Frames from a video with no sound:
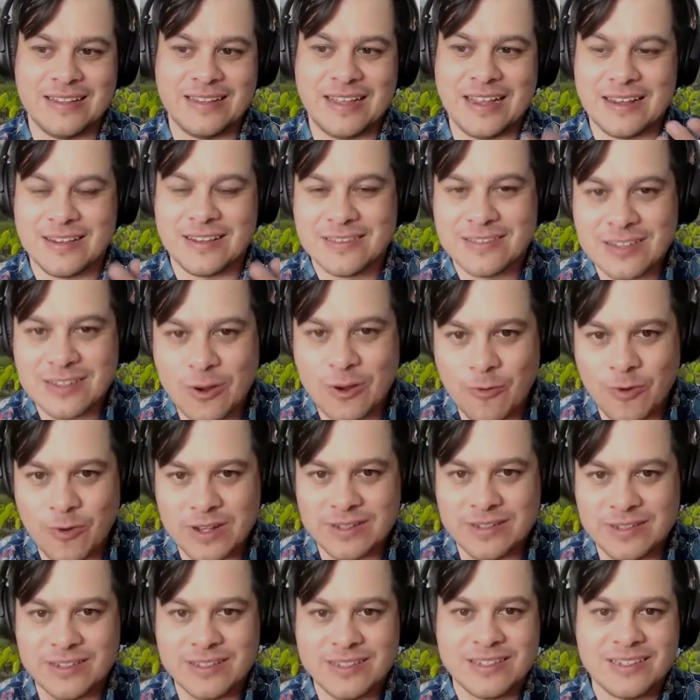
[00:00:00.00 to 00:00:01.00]
Like
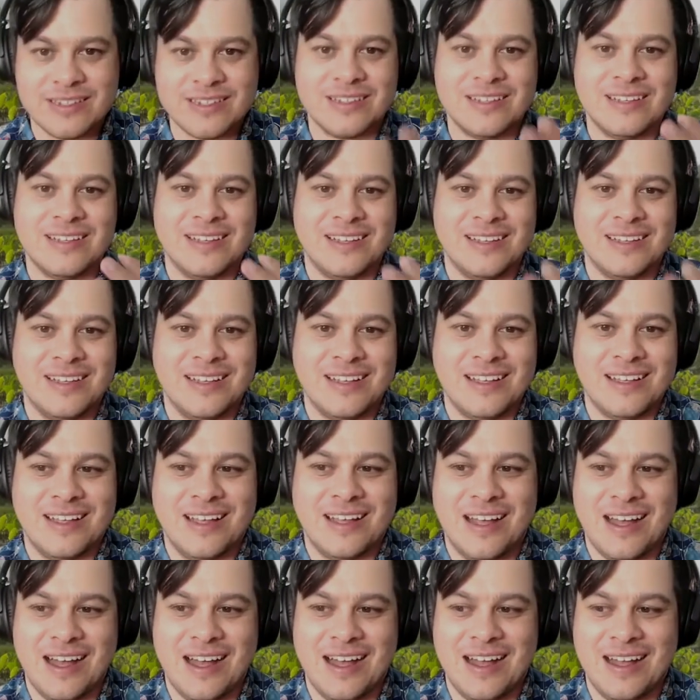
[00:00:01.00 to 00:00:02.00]
someone's,
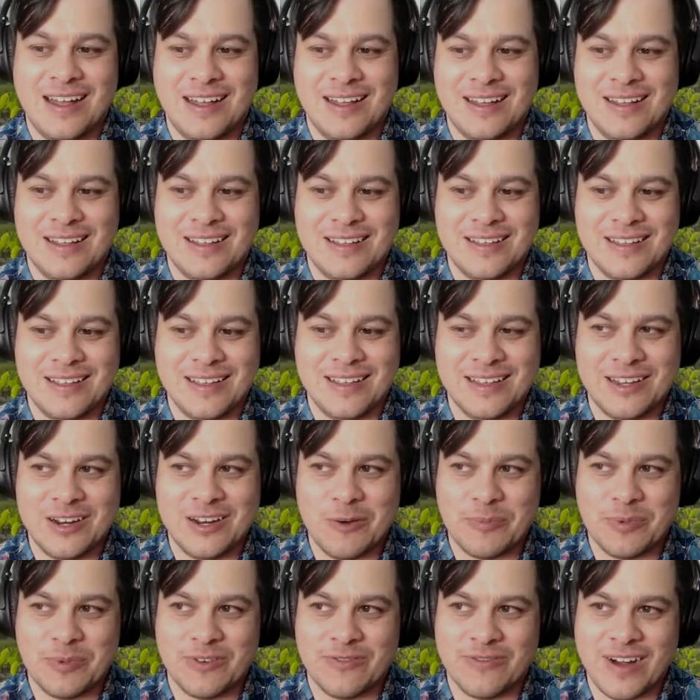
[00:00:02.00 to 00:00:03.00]
you know,
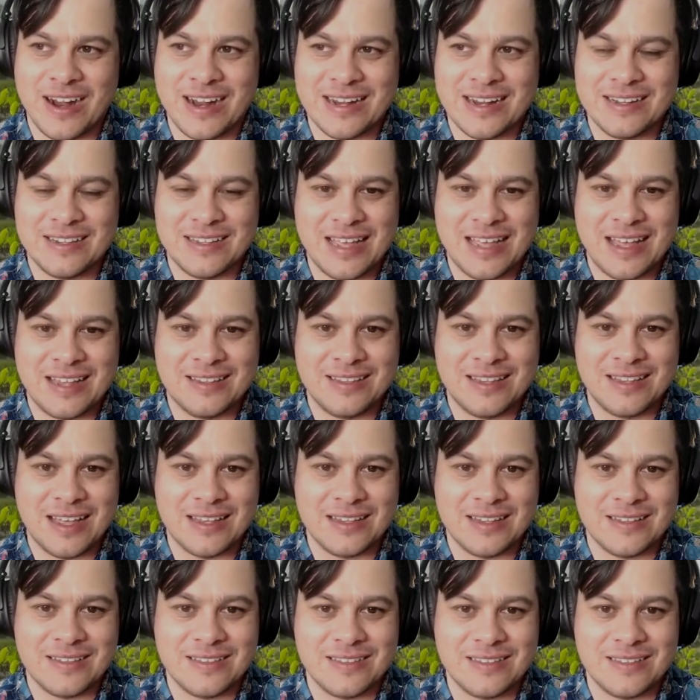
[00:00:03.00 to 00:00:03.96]
providing that